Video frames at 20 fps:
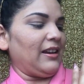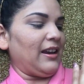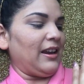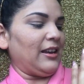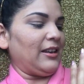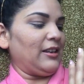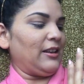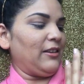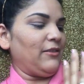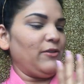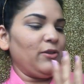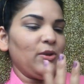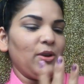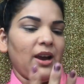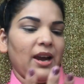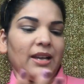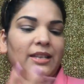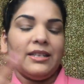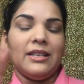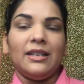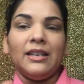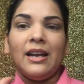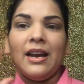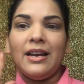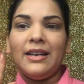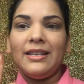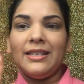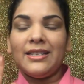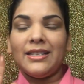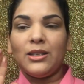and give you guys a
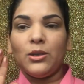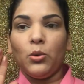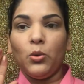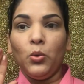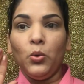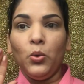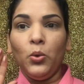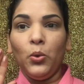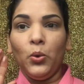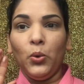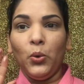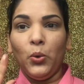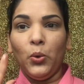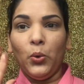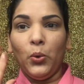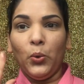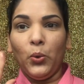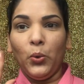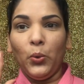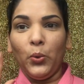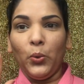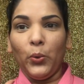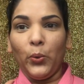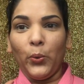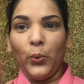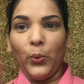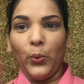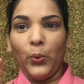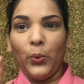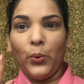nice, ooh,
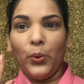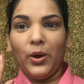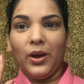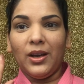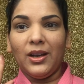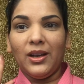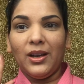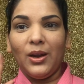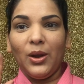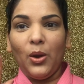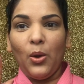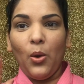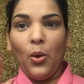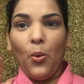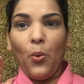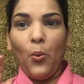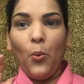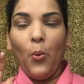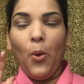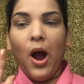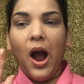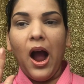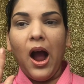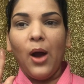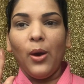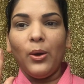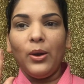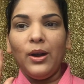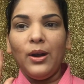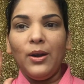
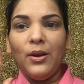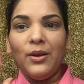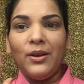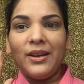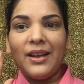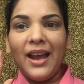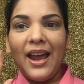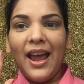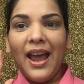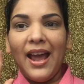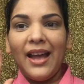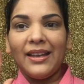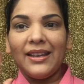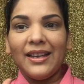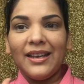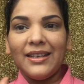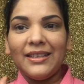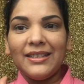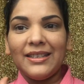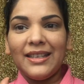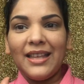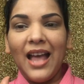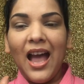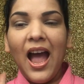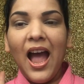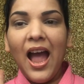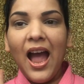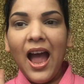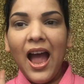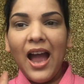wow, look at
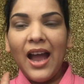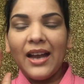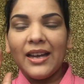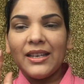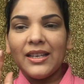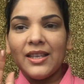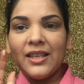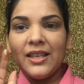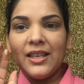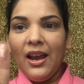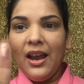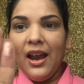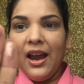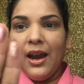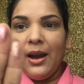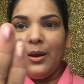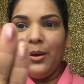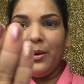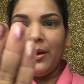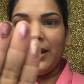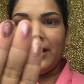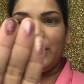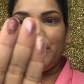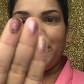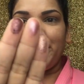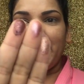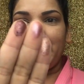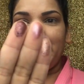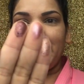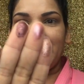that. And look at the
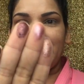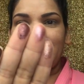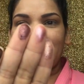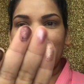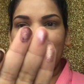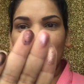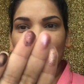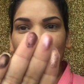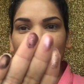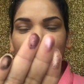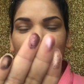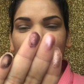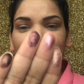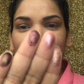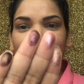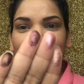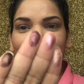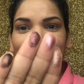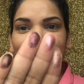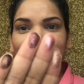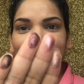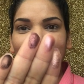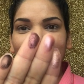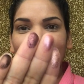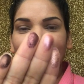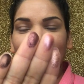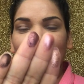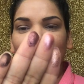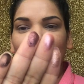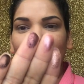pigmentation,
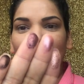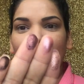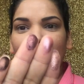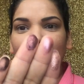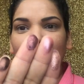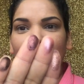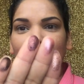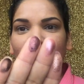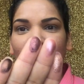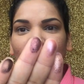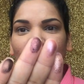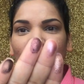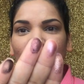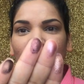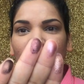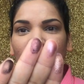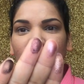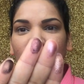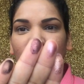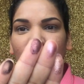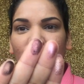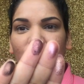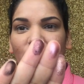look at the kind of